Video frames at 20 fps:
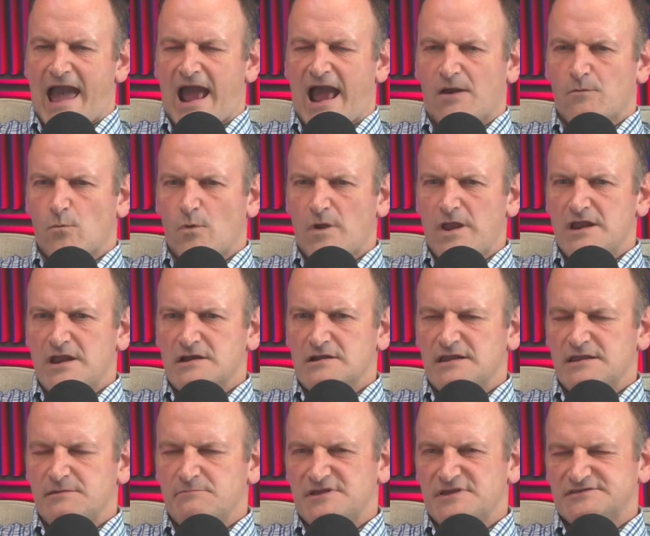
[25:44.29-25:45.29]
And
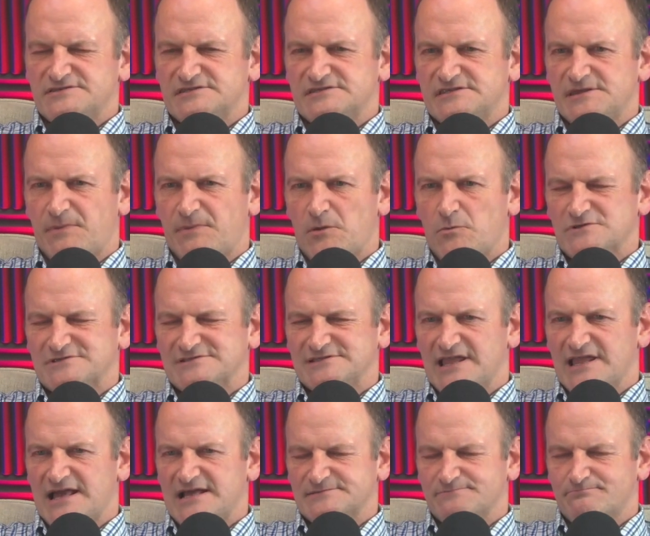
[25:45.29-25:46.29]
weirdly, Mississippi was
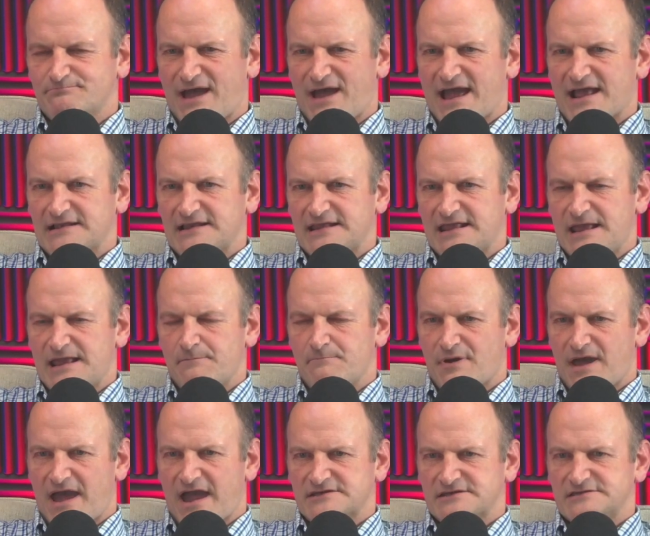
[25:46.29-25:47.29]
less badly
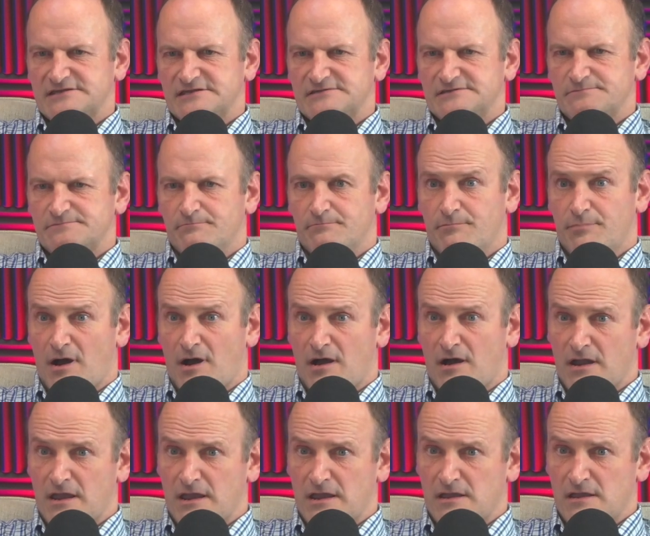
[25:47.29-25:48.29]
impacted
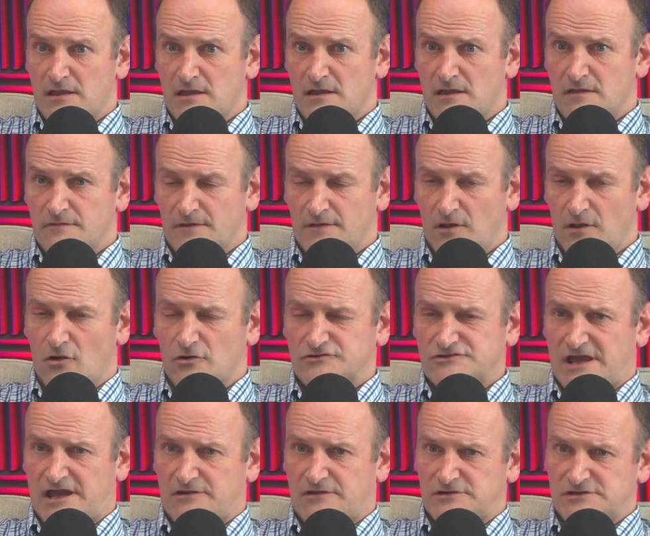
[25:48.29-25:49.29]
by the
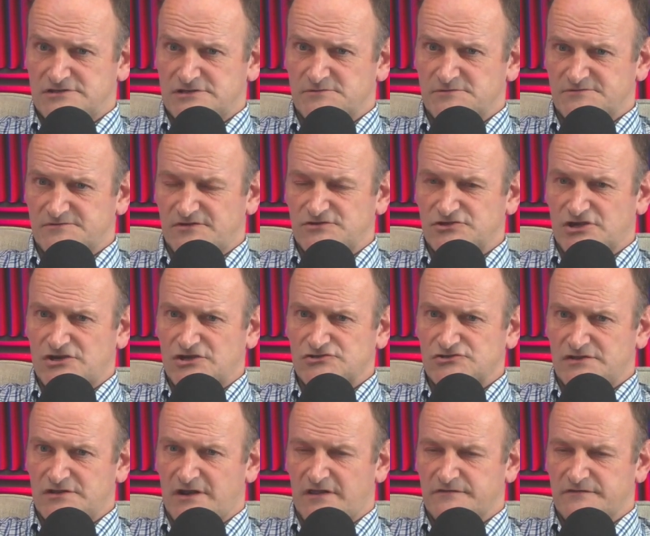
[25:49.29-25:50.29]
lockdown in terms of
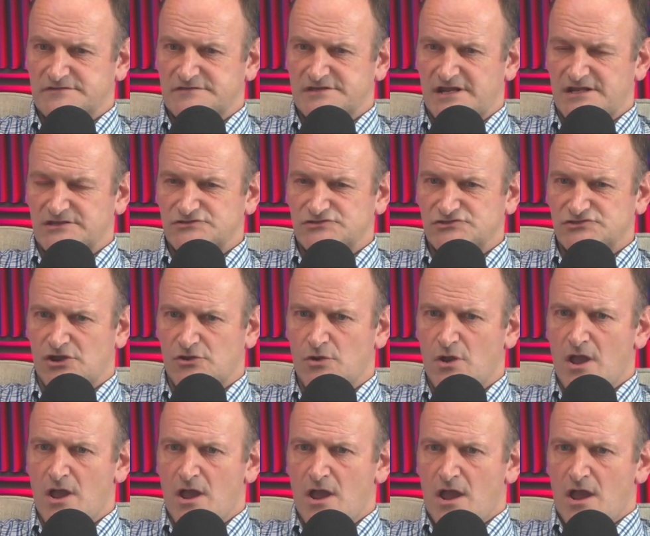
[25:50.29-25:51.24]
education than other states. So